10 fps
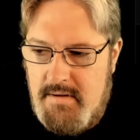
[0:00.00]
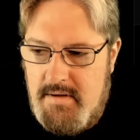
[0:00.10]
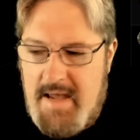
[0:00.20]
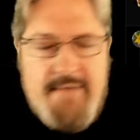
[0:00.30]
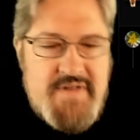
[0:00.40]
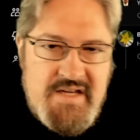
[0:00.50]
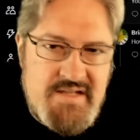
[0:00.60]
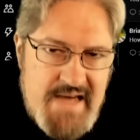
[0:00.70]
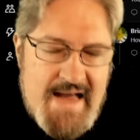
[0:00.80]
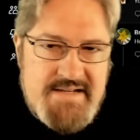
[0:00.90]
have the
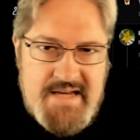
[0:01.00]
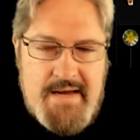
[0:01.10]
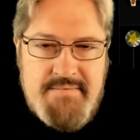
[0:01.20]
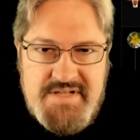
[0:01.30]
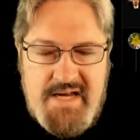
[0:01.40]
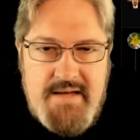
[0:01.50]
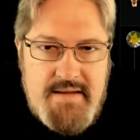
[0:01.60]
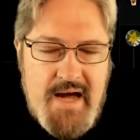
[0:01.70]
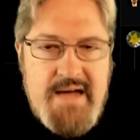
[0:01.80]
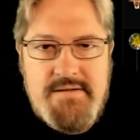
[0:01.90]
exact same say
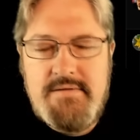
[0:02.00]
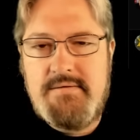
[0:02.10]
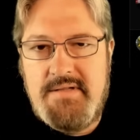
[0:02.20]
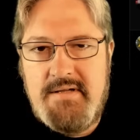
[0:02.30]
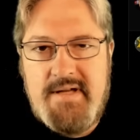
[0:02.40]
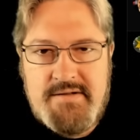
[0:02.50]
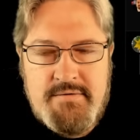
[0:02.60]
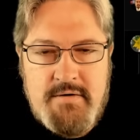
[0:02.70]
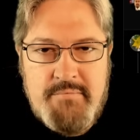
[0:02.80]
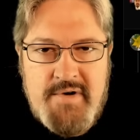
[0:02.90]
that I do in the
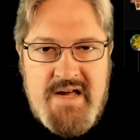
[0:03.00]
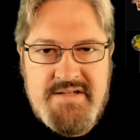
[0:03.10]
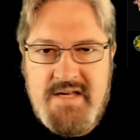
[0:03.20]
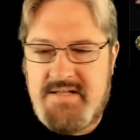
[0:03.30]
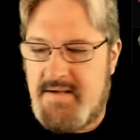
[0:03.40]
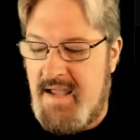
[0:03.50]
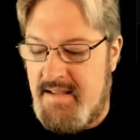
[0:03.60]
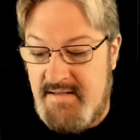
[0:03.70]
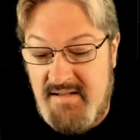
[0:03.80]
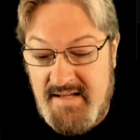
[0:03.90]
electoral process.
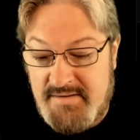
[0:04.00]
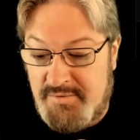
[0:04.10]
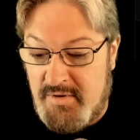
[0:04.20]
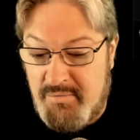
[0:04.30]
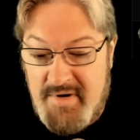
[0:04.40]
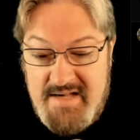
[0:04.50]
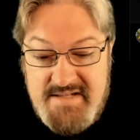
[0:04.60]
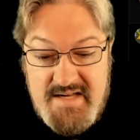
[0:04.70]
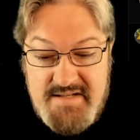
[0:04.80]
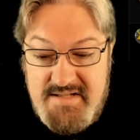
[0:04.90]
And the electoral
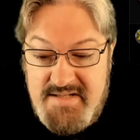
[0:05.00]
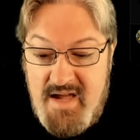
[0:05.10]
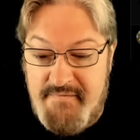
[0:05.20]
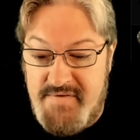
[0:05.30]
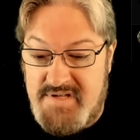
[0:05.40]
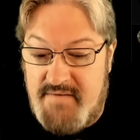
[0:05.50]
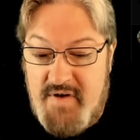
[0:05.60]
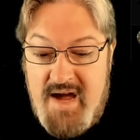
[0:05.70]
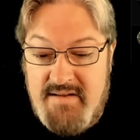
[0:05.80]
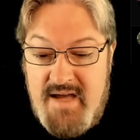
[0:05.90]
process itself, as I've
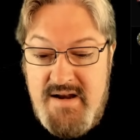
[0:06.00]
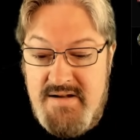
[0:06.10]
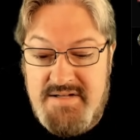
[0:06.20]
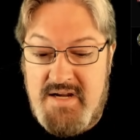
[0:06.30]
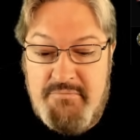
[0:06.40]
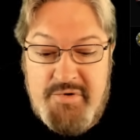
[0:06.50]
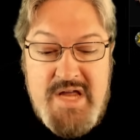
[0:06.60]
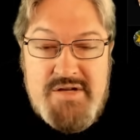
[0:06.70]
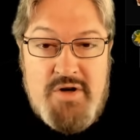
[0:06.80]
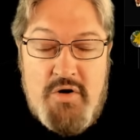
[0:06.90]
highlighted, is a
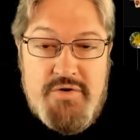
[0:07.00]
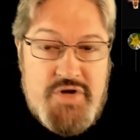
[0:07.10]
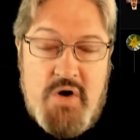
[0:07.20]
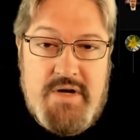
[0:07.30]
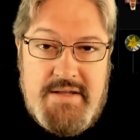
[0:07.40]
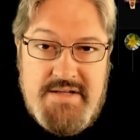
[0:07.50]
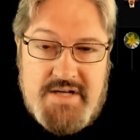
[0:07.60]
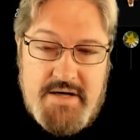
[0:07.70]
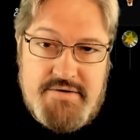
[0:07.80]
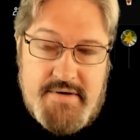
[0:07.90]
complete and total joke in this
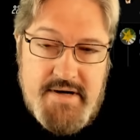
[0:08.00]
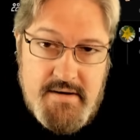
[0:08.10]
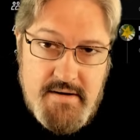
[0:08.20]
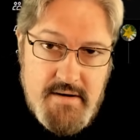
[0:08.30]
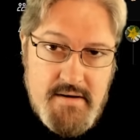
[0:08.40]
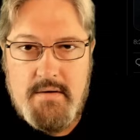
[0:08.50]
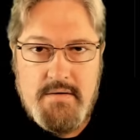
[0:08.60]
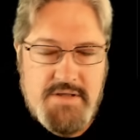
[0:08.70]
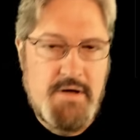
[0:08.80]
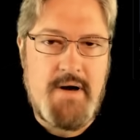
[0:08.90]
country.
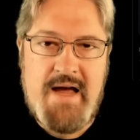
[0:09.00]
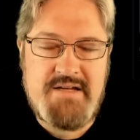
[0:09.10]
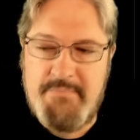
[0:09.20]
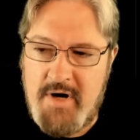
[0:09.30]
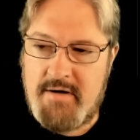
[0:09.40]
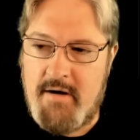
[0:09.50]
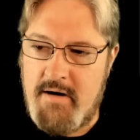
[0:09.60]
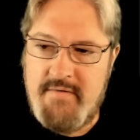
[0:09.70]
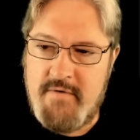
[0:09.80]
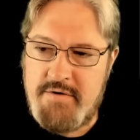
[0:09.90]
So as Mark
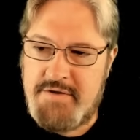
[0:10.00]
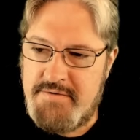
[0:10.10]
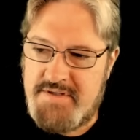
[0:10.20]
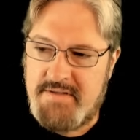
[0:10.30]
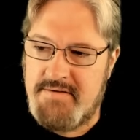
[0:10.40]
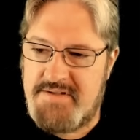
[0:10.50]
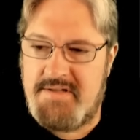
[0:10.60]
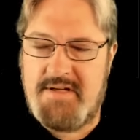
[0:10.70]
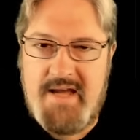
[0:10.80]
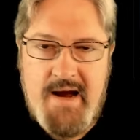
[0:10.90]
Carney virtue signals to
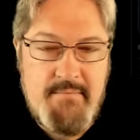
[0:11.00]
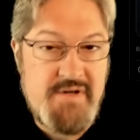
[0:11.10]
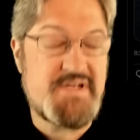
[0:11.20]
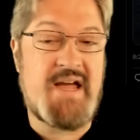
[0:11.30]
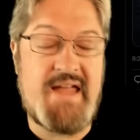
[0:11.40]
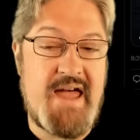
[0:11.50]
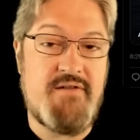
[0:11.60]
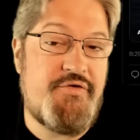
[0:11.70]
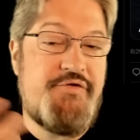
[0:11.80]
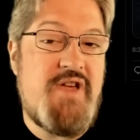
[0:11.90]
the cameras, again,
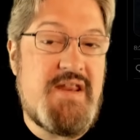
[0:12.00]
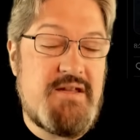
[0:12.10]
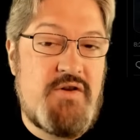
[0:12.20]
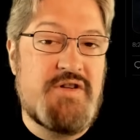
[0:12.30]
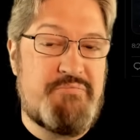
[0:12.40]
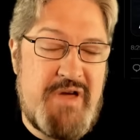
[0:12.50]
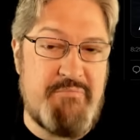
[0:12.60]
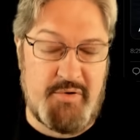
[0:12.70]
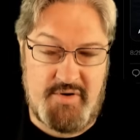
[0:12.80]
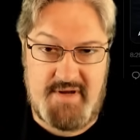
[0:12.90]
feeding those
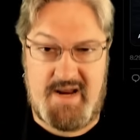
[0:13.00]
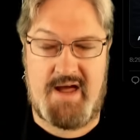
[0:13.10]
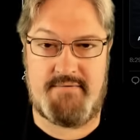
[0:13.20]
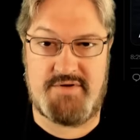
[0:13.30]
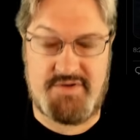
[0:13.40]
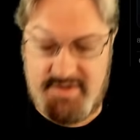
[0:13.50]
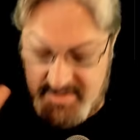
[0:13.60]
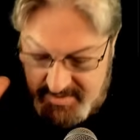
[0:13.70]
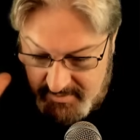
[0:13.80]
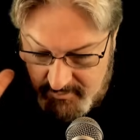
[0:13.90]
people that I was
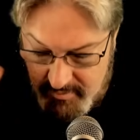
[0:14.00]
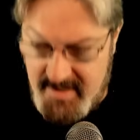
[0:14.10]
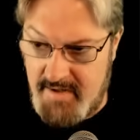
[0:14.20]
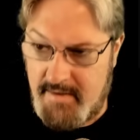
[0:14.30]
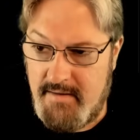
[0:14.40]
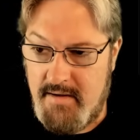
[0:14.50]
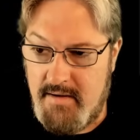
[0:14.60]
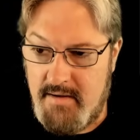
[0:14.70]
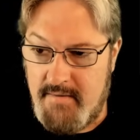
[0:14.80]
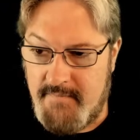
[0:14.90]
just reading,
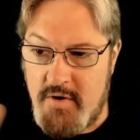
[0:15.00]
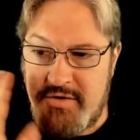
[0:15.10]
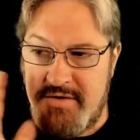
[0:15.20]
virtue